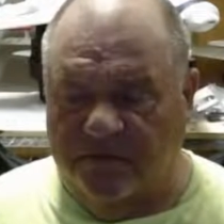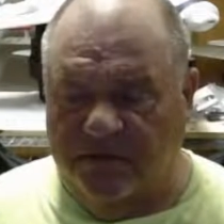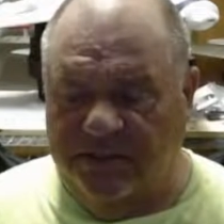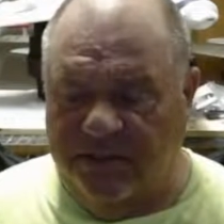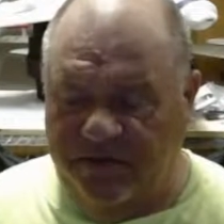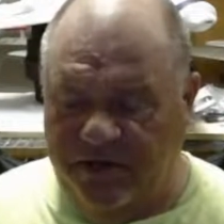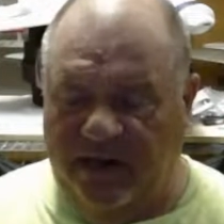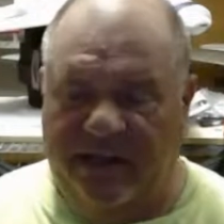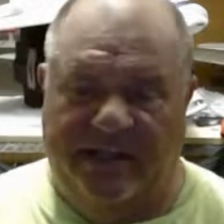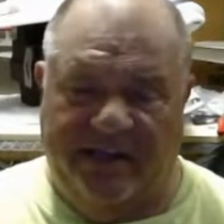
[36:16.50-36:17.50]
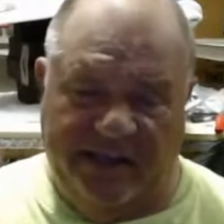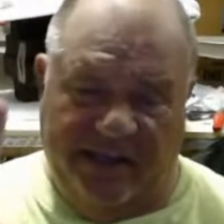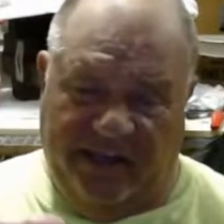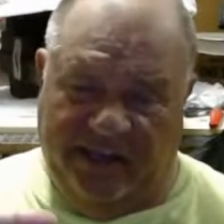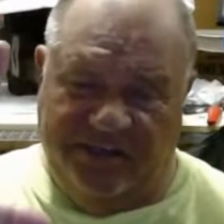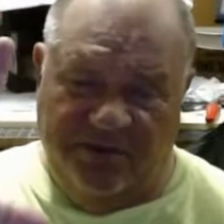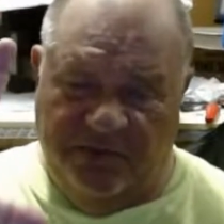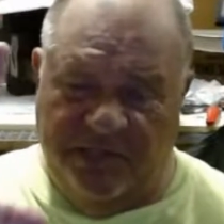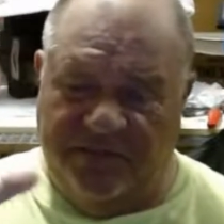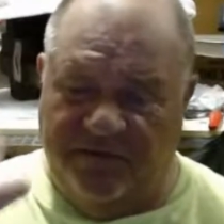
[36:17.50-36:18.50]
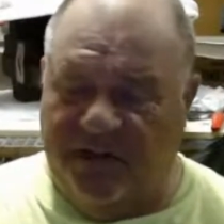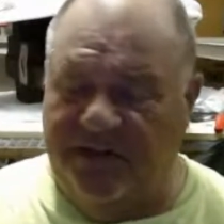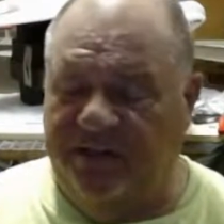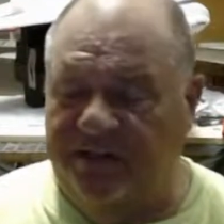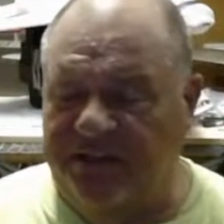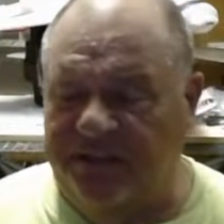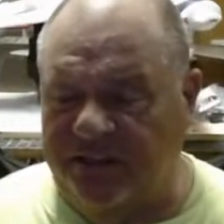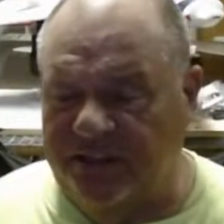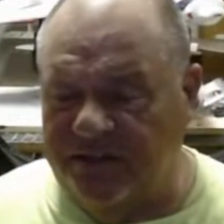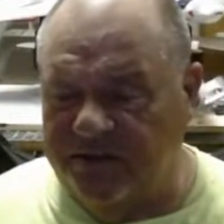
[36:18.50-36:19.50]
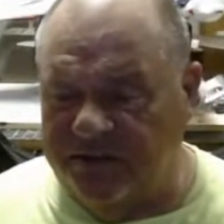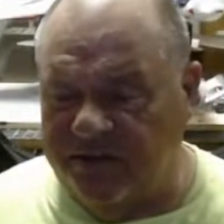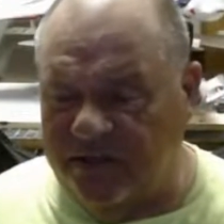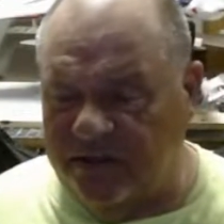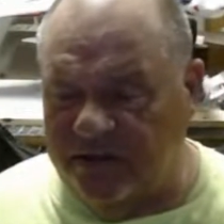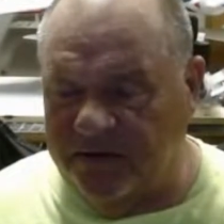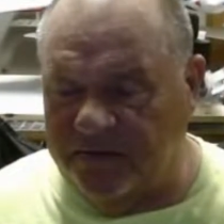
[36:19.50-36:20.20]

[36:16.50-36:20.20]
Because I figure I got like 2 months to find a good deal on a used trailer.